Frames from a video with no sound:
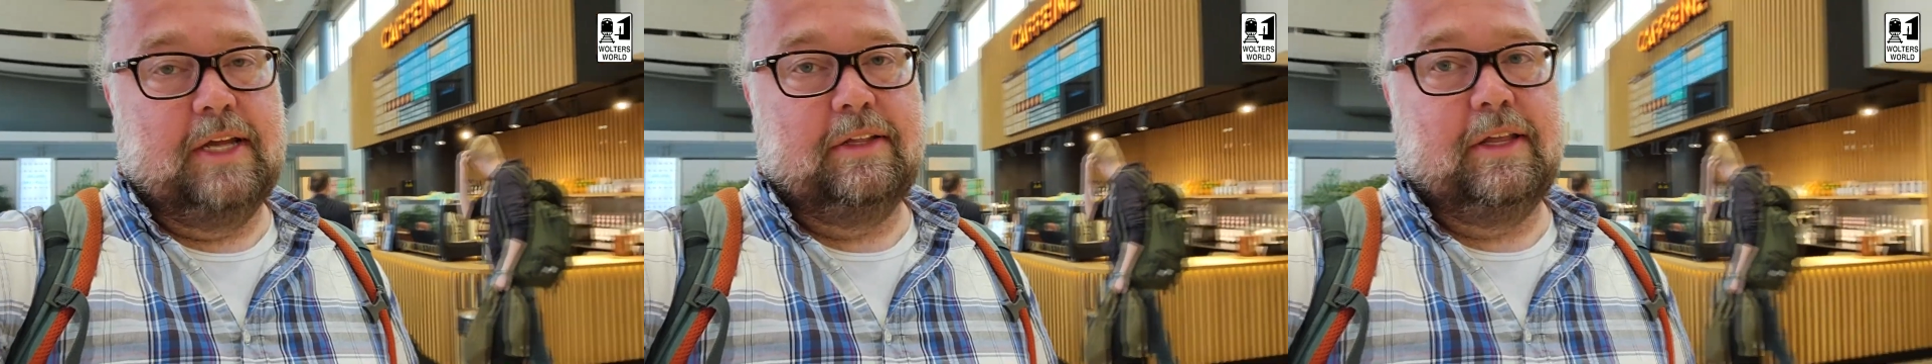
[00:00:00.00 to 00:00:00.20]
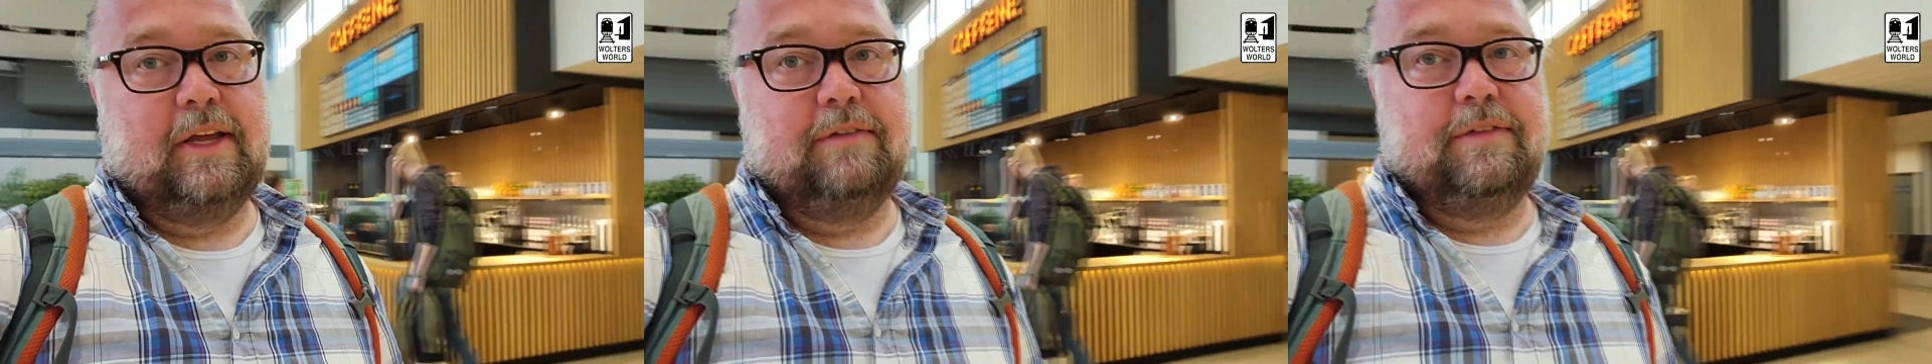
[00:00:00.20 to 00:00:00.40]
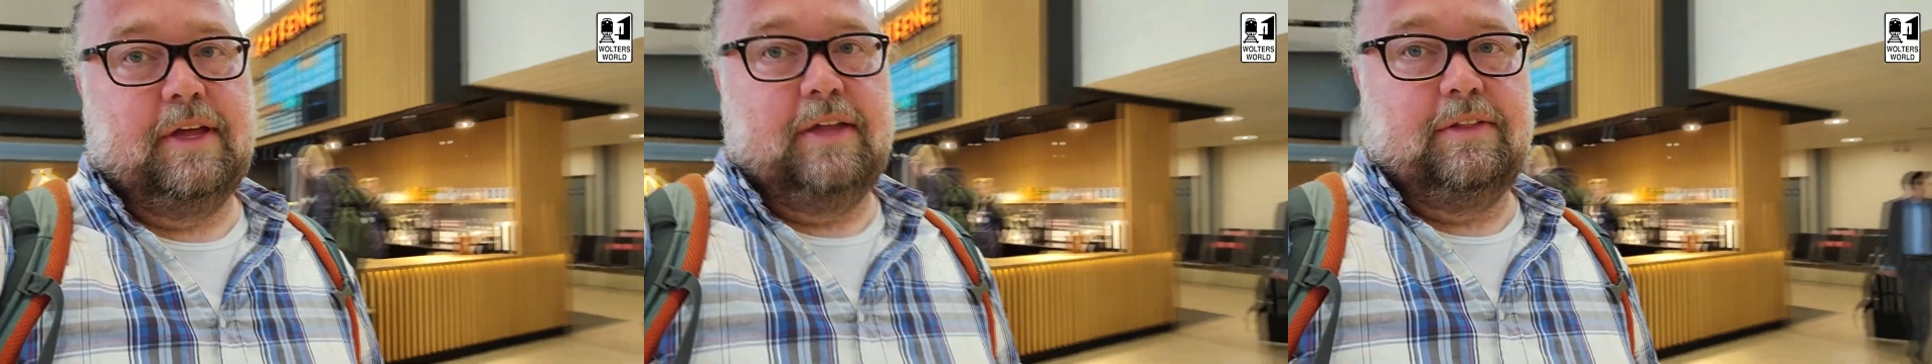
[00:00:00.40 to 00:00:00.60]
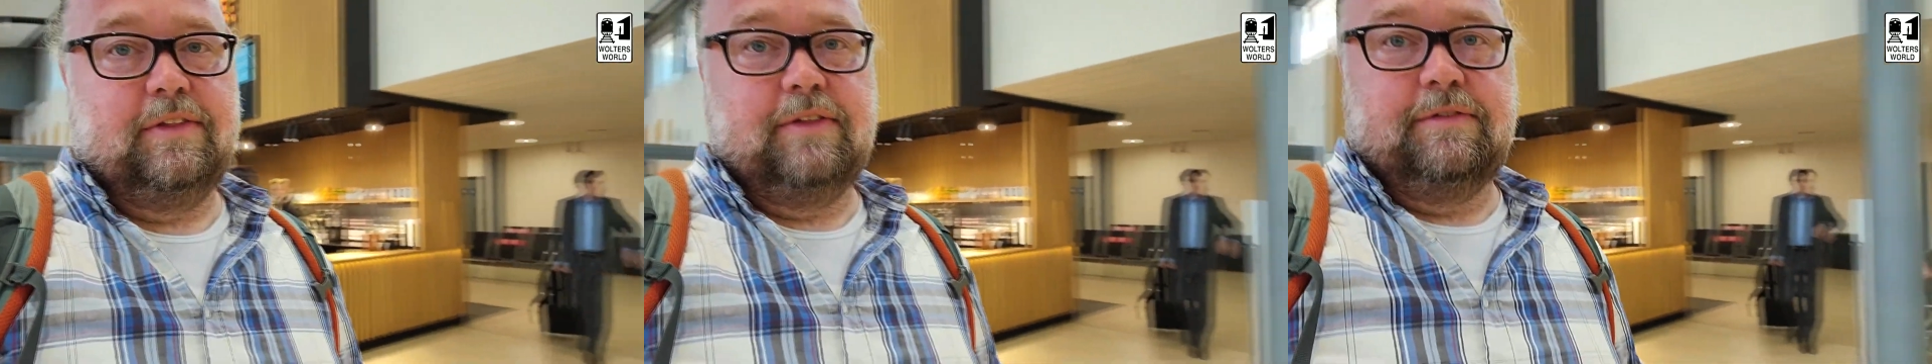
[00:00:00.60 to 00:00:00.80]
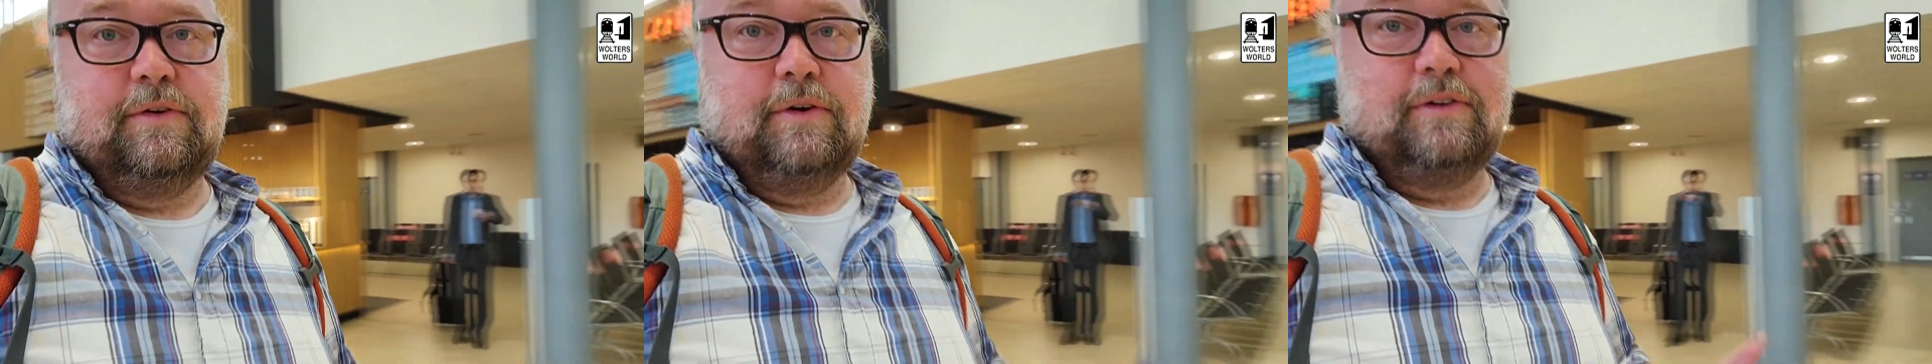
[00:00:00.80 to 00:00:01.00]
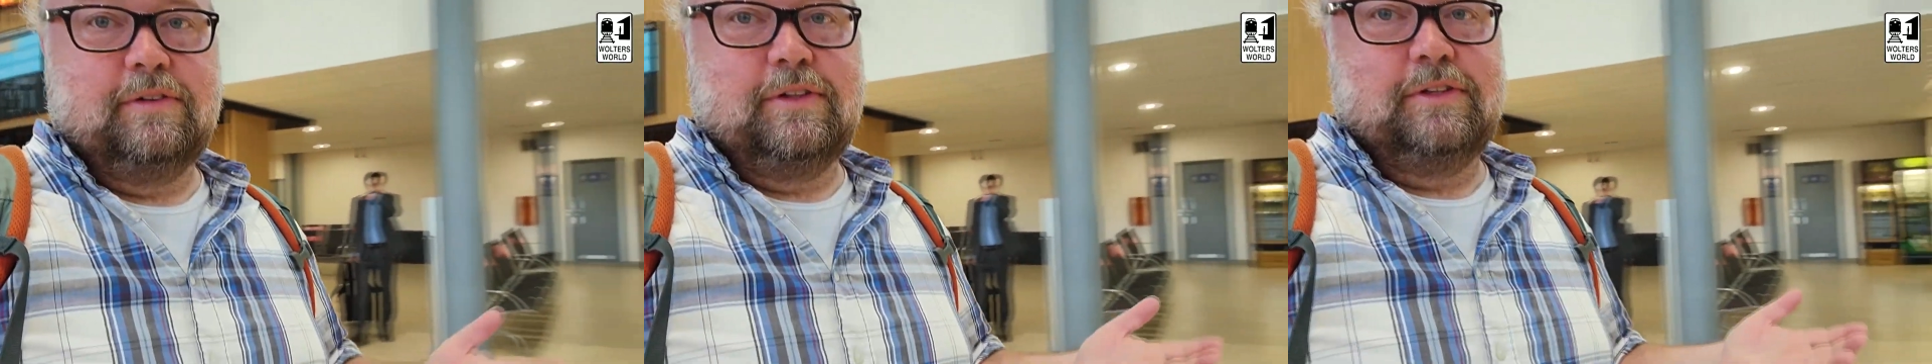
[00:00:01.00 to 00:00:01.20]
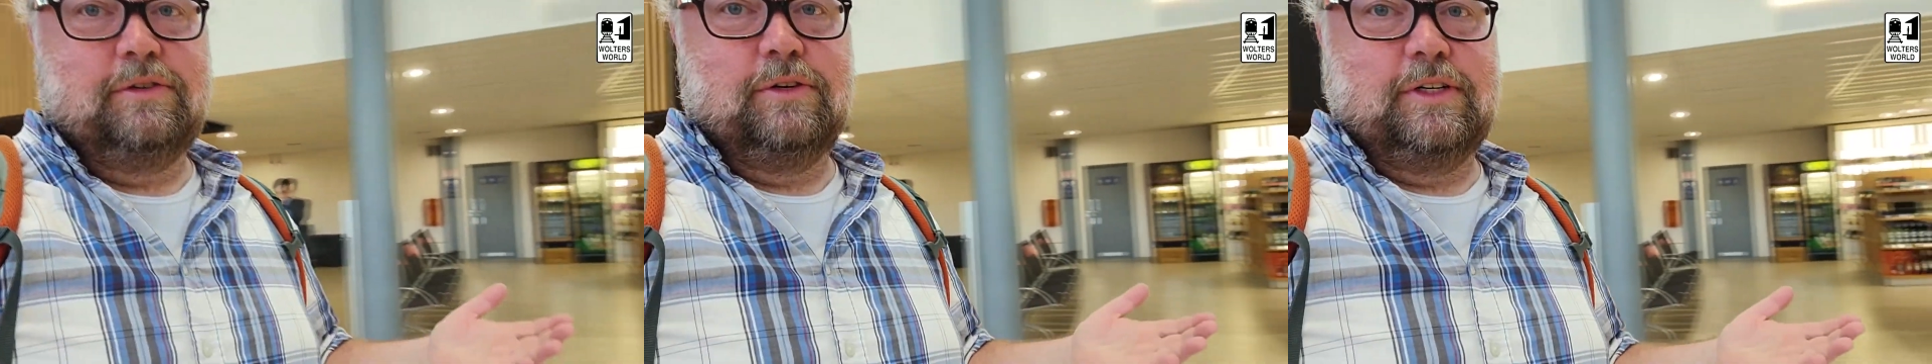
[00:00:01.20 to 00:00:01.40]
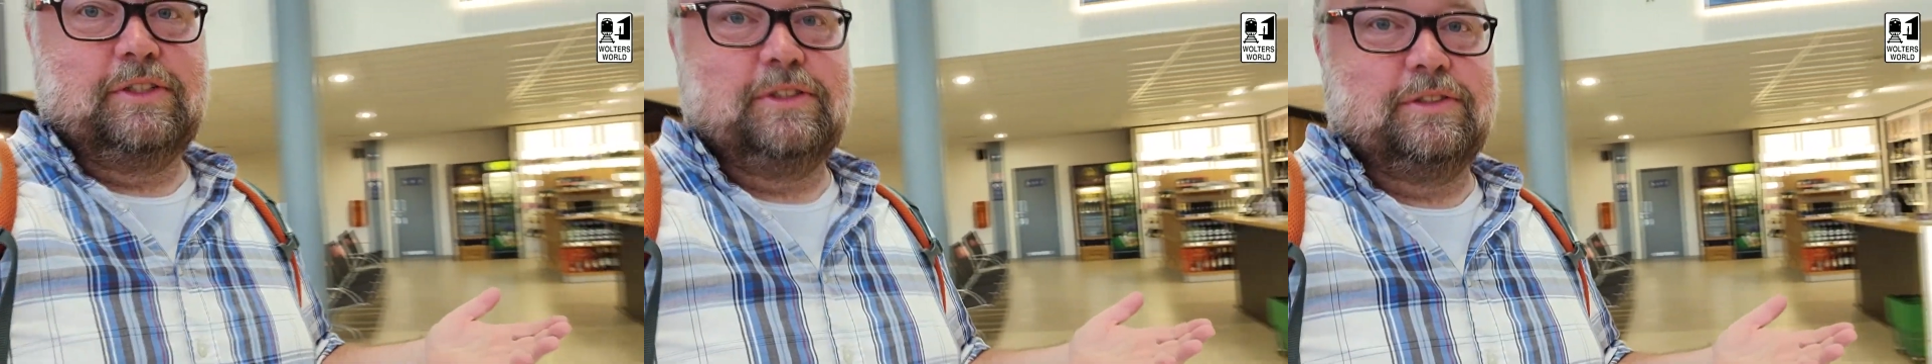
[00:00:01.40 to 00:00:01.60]
They have that. And of course the
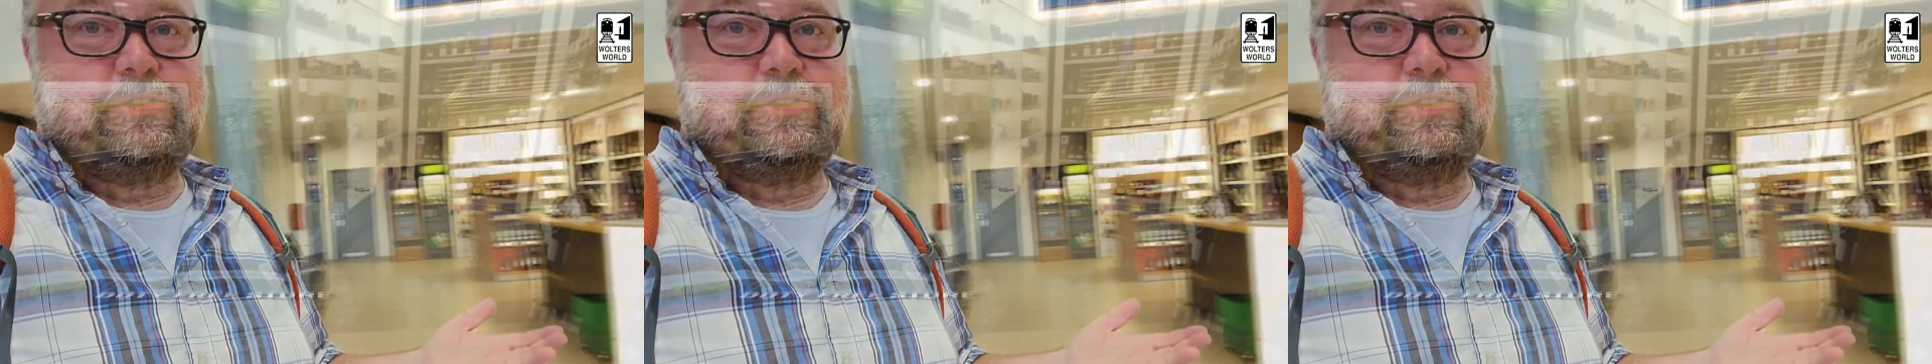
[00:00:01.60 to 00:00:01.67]
traditional